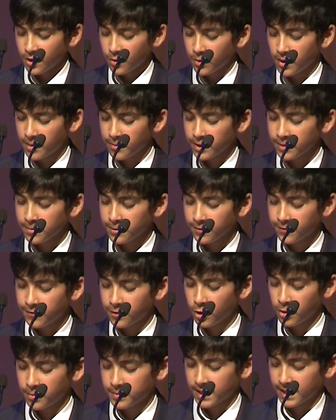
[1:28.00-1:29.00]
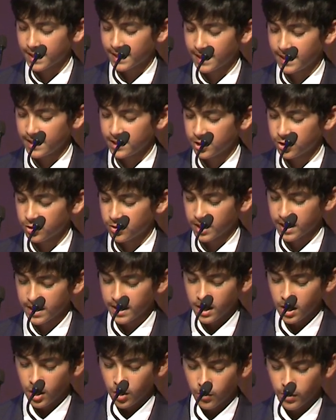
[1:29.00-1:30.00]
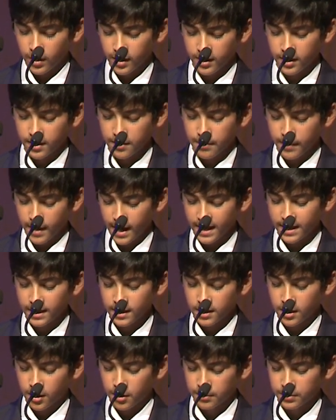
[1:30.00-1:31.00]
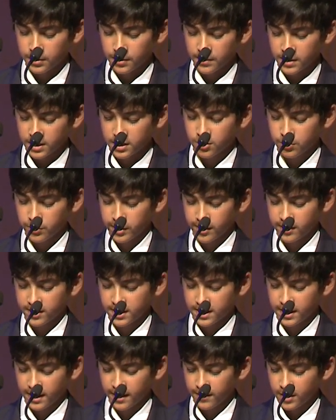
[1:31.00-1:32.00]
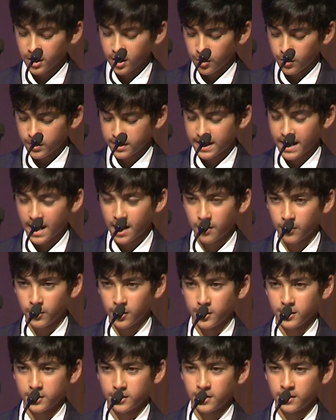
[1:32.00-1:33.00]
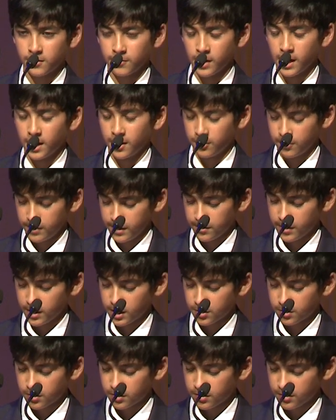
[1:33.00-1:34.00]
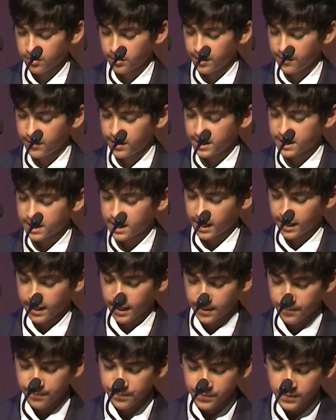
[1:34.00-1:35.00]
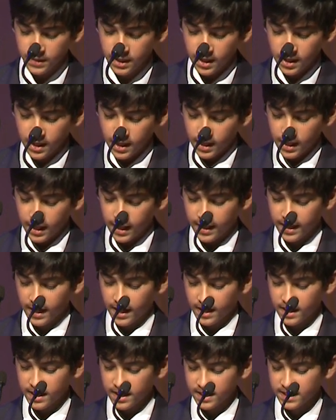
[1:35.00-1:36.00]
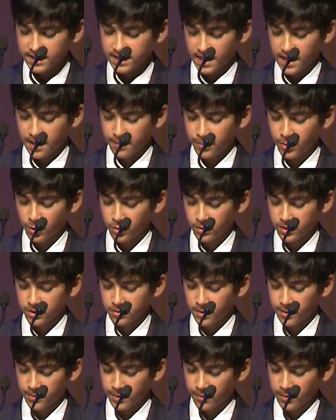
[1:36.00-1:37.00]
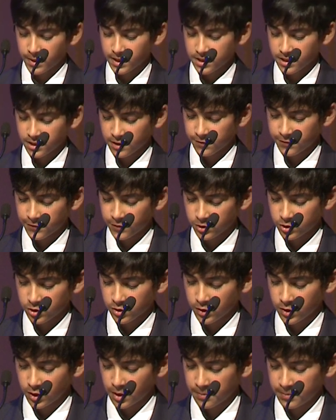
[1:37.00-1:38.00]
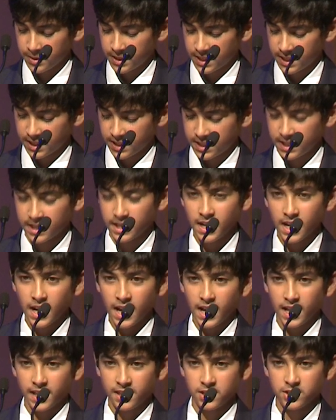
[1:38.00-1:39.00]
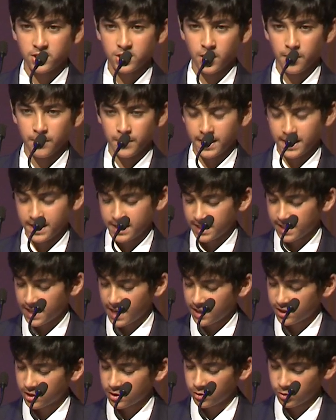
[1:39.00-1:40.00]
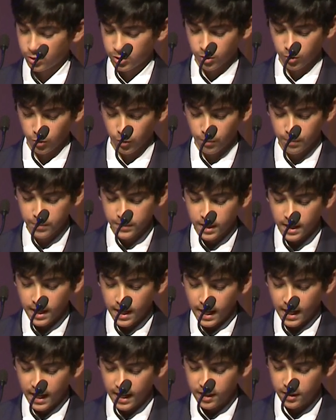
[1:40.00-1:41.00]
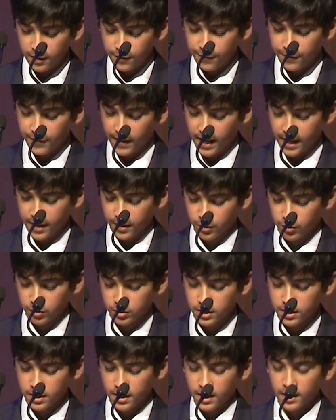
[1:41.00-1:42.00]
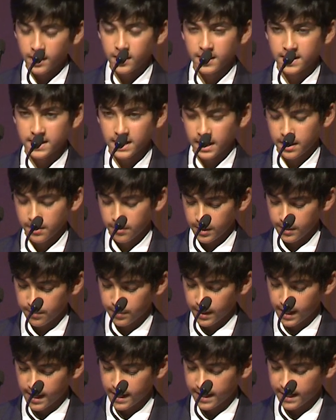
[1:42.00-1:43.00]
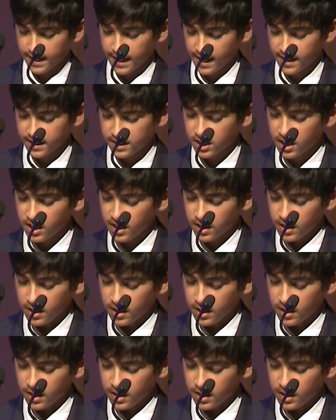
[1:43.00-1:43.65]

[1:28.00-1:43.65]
When we performed at Glen Street, one of the main compliments we received was how well we worked with each other. Another example was when we went to the futsal competition at the German International School. In the finals, the team we played against